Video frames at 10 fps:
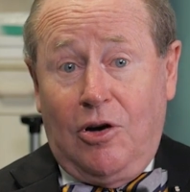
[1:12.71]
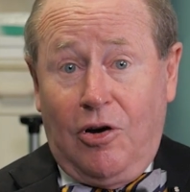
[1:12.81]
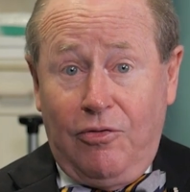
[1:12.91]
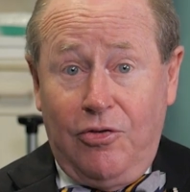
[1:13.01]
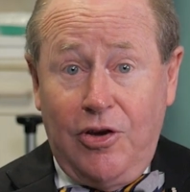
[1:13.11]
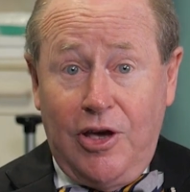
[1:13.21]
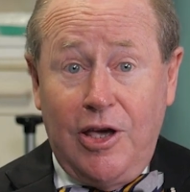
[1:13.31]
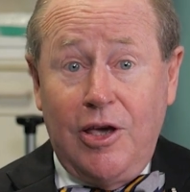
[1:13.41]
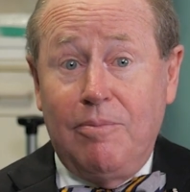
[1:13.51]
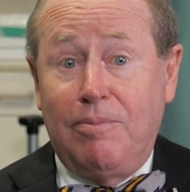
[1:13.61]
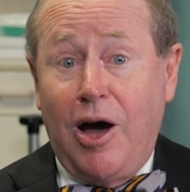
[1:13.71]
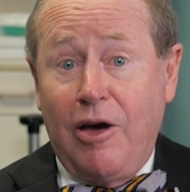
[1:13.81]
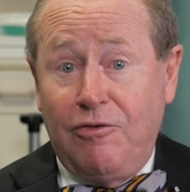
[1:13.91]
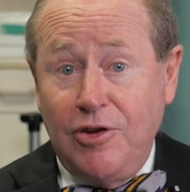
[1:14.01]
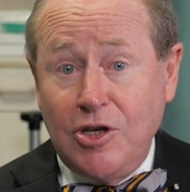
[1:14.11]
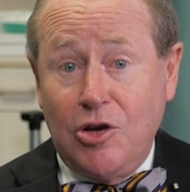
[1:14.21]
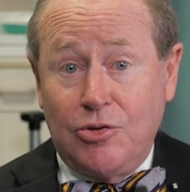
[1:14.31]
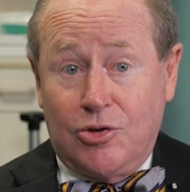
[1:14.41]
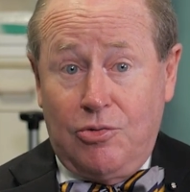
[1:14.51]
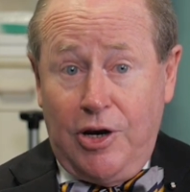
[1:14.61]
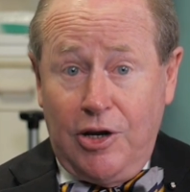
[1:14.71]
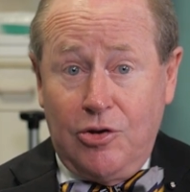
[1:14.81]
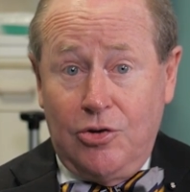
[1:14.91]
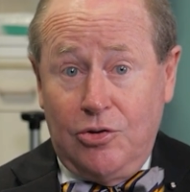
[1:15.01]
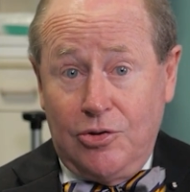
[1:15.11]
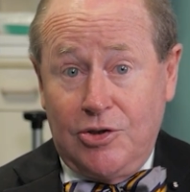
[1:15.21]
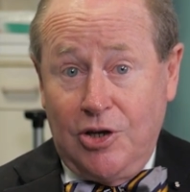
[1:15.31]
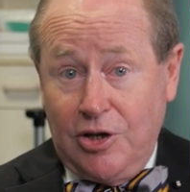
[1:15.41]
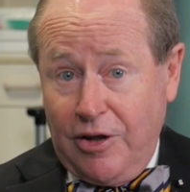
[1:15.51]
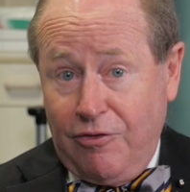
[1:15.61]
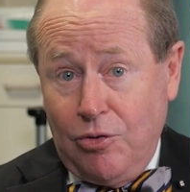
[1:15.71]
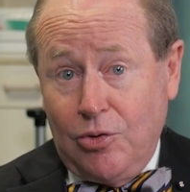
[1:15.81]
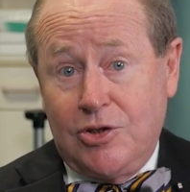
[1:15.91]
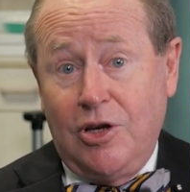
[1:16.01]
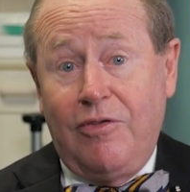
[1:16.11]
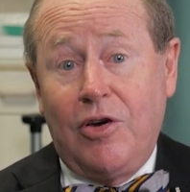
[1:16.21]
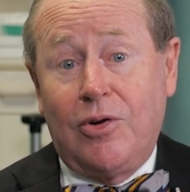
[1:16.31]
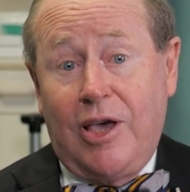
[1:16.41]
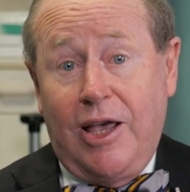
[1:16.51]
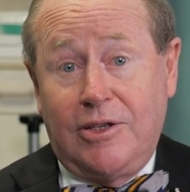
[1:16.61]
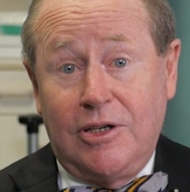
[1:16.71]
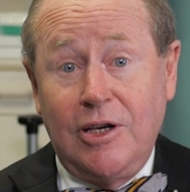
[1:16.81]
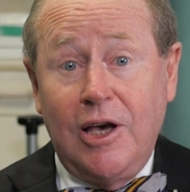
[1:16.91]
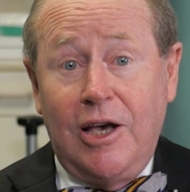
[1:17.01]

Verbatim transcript: of the biophysical screening tools, certainly for cervical cancer,